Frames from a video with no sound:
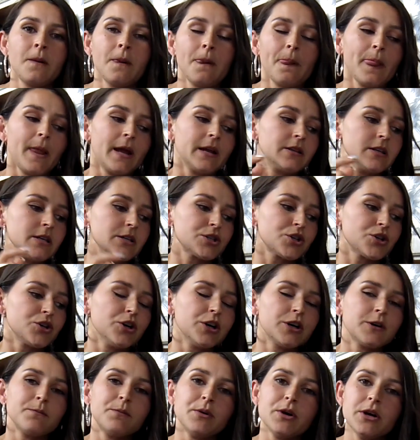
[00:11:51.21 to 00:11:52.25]
Like this
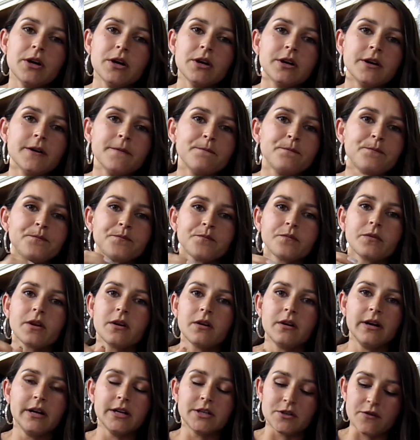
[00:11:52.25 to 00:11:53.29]
cookbook,
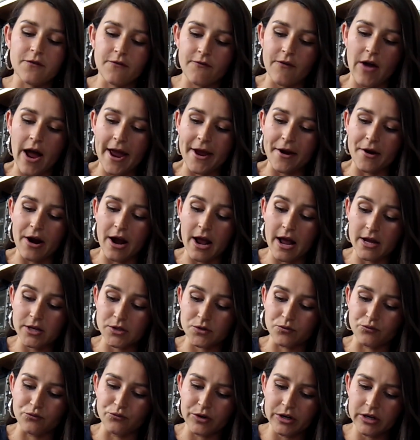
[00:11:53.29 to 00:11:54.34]
it's fire. It has
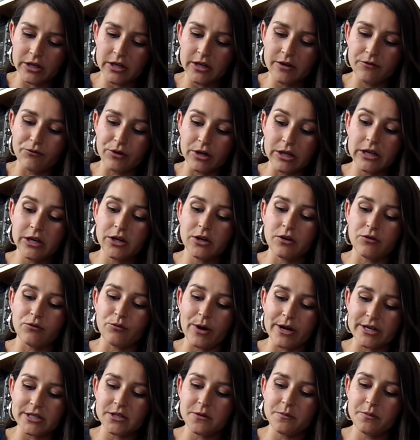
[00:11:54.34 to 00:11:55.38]
really, really good
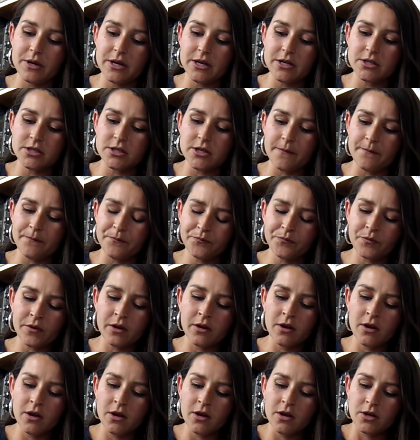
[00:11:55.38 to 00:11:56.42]
recipes.
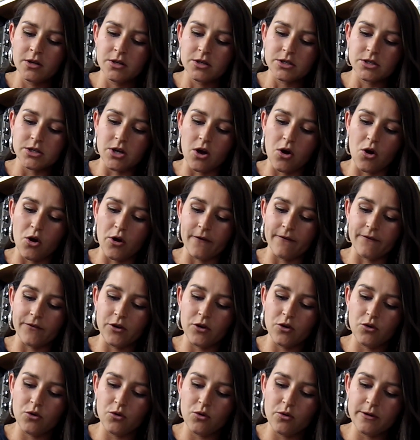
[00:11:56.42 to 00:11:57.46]
So if
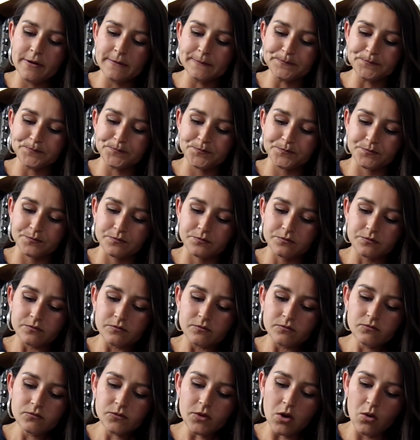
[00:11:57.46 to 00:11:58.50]
you
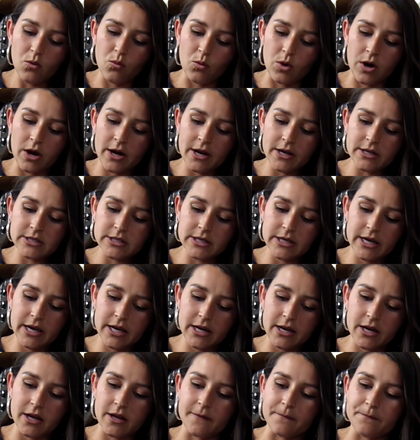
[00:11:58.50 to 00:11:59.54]
want to
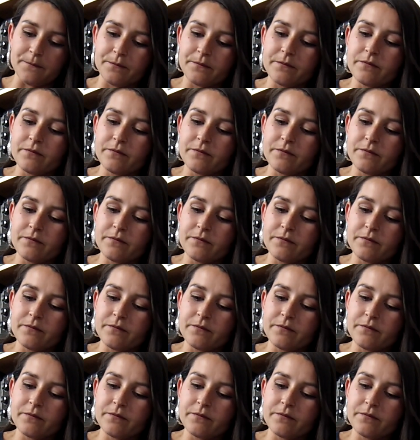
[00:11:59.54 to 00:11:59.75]
get an